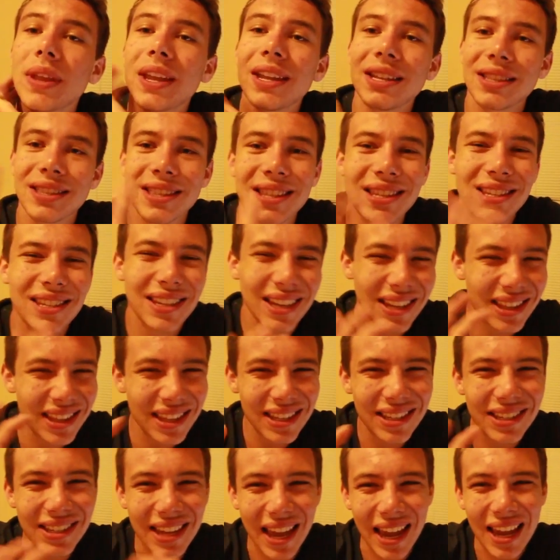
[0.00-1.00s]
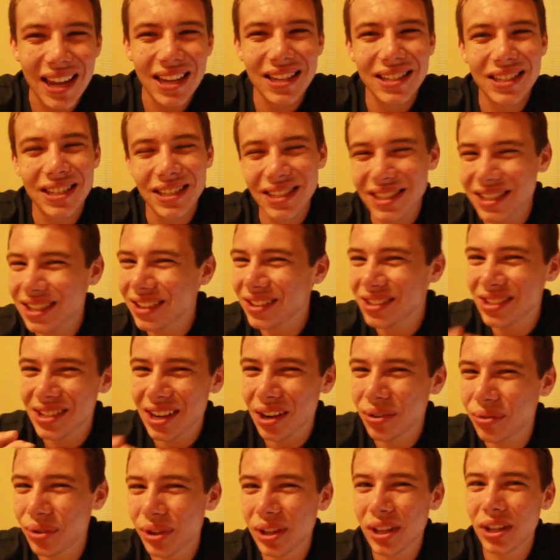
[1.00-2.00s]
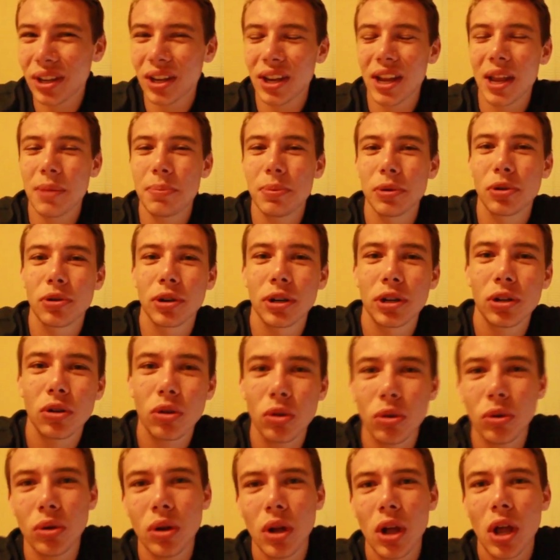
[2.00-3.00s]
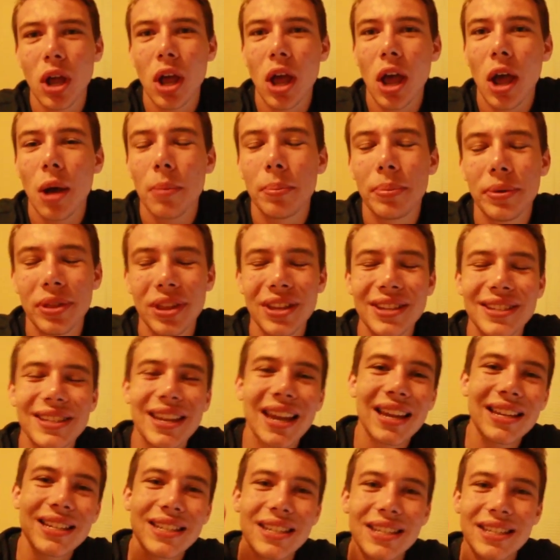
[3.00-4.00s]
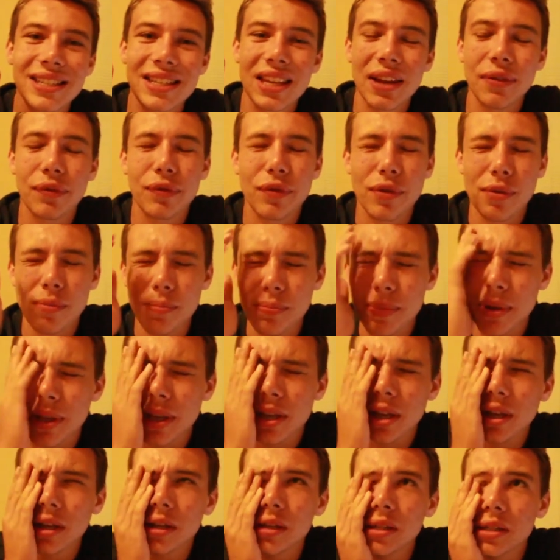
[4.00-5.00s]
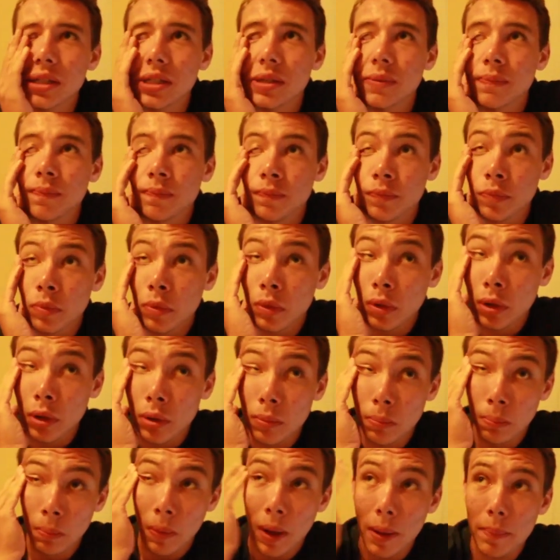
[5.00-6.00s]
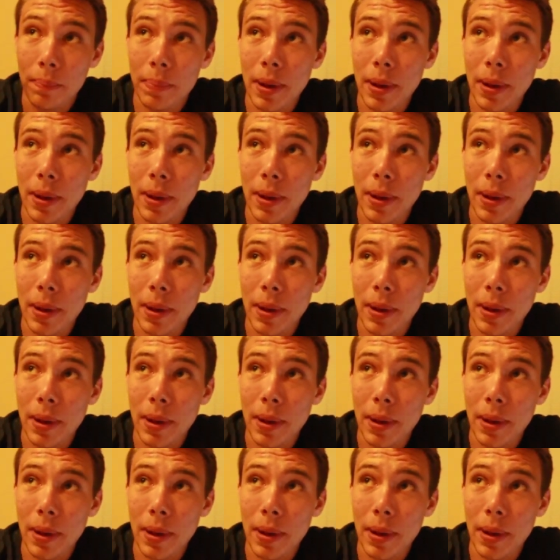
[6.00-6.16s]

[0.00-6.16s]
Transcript: it, this in this case, this is going to sound really hypocritical, but this case is different because my